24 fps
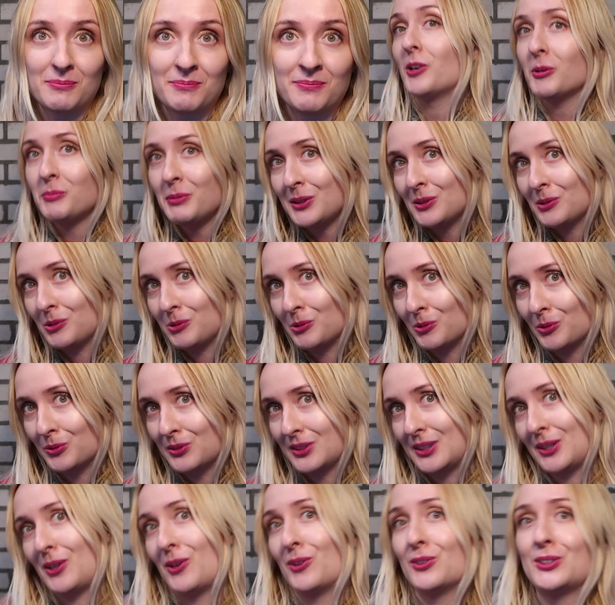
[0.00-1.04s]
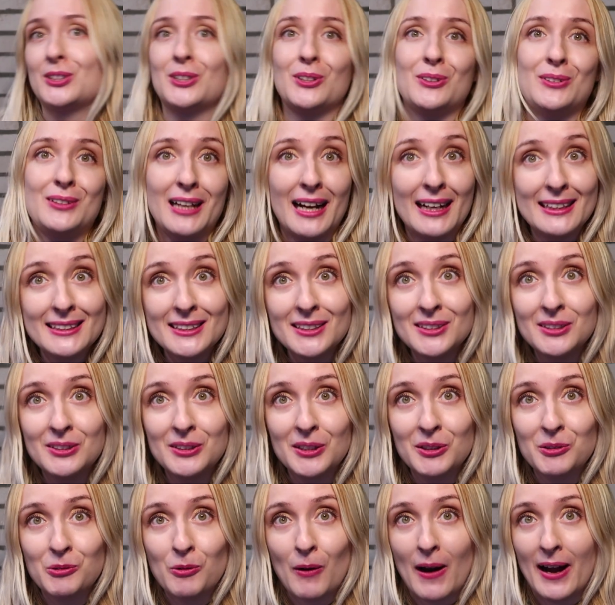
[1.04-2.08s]
Robinhood also doesn't
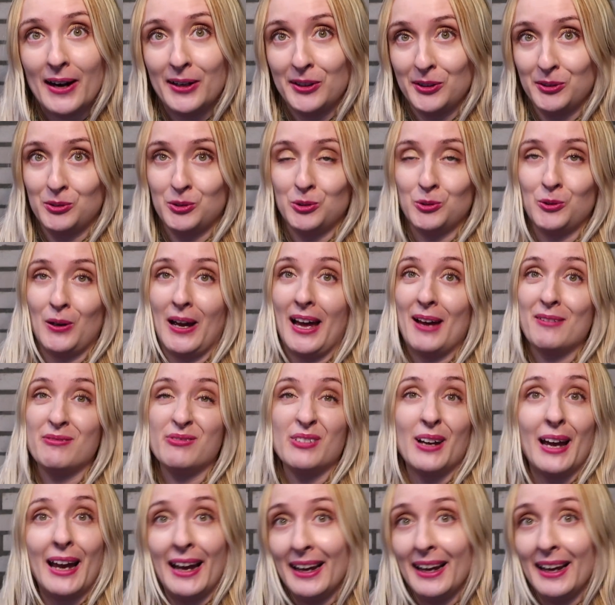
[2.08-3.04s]
require you to have